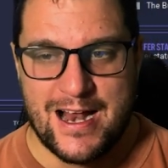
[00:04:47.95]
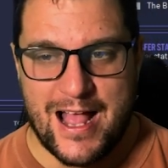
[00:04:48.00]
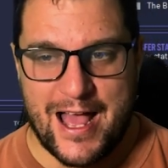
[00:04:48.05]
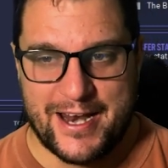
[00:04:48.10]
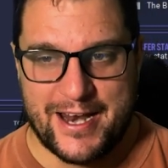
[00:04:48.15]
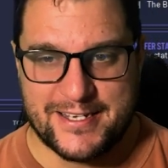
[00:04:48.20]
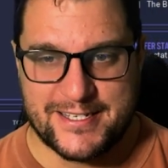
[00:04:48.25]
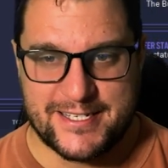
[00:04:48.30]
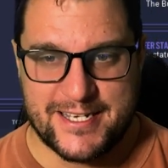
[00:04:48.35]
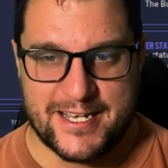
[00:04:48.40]

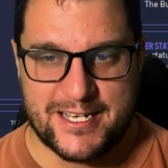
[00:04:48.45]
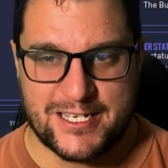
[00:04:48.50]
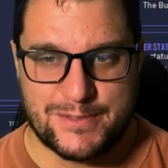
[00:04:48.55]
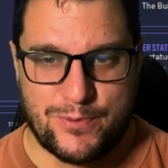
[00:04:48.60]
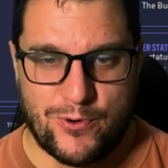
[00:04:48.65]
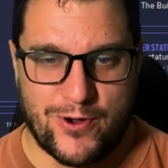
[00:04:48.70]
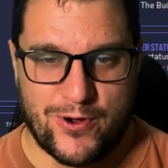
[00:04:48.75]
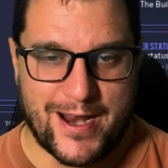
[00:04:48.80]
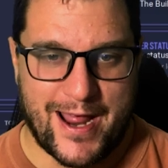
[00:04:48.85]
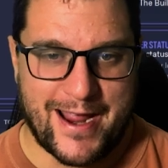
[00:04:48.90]
and a
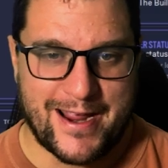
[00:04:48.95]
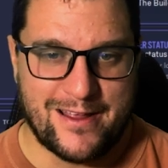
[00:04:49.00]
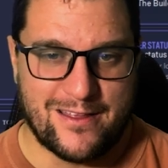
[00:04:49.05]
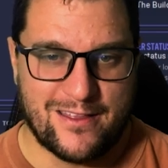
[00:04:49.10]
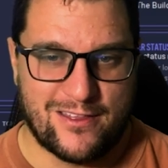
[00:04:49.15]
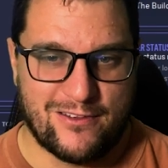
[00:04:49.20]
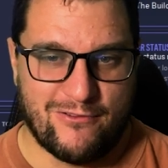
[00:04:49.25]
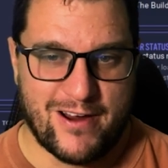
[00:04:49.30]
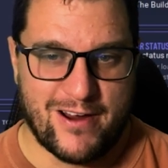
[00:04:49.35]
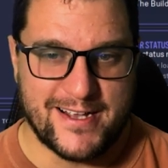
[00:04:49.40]

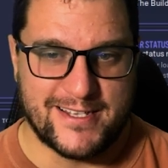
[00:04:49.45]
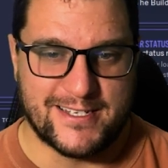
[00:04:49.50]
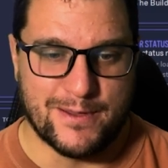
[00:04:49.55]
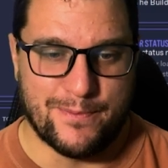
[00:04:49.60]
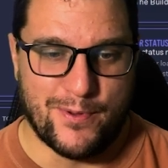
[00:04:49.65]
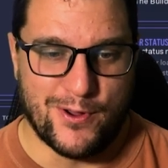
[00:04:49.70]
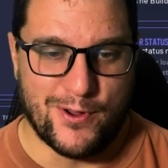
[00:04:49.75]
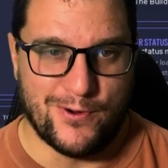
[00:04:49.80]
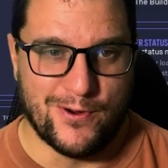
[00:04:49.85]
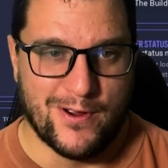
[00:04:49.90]
6.83 to
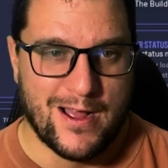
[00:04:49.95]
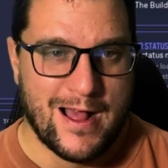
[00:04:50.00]
boot.